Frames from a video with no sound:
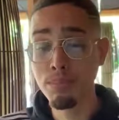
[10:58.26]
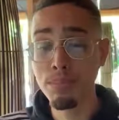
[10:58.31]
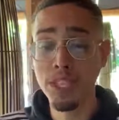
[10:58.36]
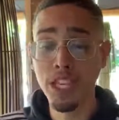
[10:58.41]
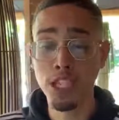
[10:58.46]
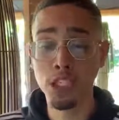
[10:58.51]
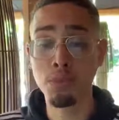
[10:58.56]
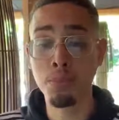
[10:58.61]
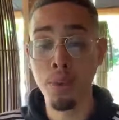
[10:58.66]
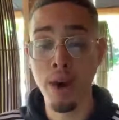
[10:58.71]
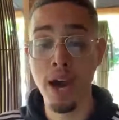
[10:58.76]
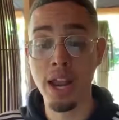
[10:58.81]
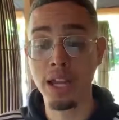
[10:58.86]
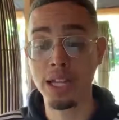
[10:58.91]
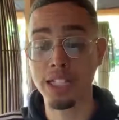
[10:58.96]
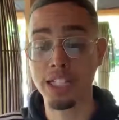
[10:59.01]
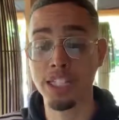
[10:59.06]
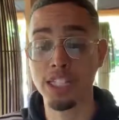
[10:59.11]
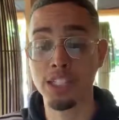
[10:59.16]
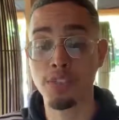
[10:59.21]
This
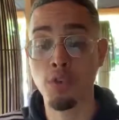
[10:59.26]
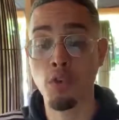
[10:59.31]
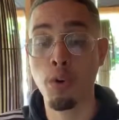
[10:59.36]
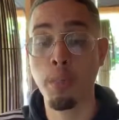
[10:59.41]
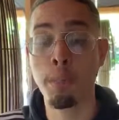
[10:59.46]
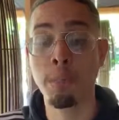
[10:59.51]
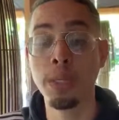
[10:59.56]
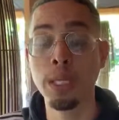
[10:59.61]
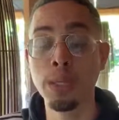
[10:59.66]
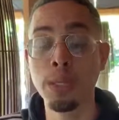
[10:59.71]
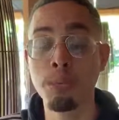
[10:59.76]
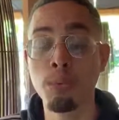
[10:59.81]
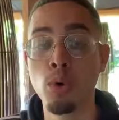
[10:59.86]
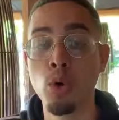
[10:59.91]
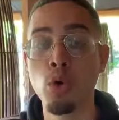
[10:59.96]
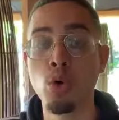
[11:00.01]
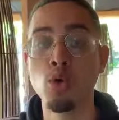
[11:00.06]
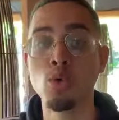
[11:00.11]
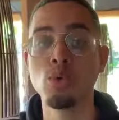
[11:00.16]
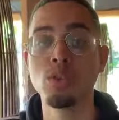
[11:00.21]
product is for
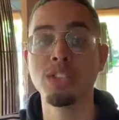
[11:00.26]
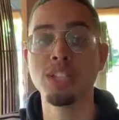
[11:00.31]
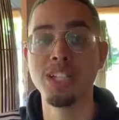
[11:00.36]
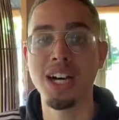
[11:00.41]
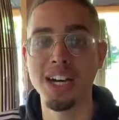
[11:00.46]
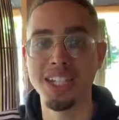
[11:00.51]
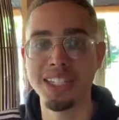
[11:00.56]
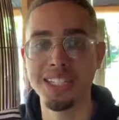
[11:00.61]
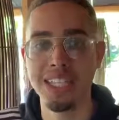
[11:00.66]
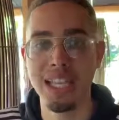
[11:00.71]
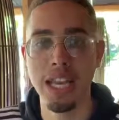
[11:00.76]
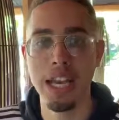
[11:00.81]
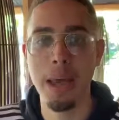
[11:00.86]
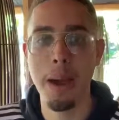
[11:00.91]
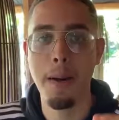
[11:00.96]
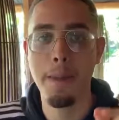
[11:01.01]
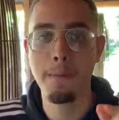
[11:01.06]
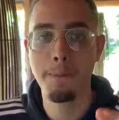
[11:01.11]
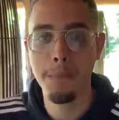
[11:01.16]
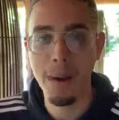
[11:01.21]
people who doesn't
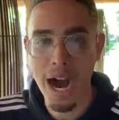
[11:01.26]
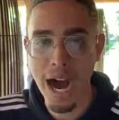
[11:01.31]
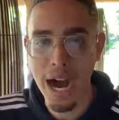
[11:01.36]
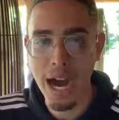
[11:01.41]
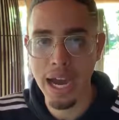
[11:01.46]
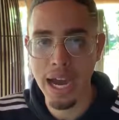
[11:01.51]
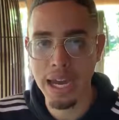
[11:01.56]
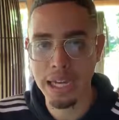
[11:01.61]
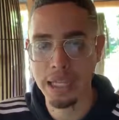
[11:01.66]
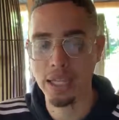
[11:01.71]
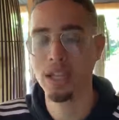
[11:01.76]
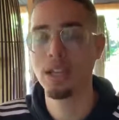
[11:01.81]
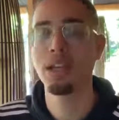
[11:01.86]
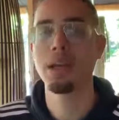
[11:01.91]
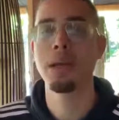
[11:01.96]
mind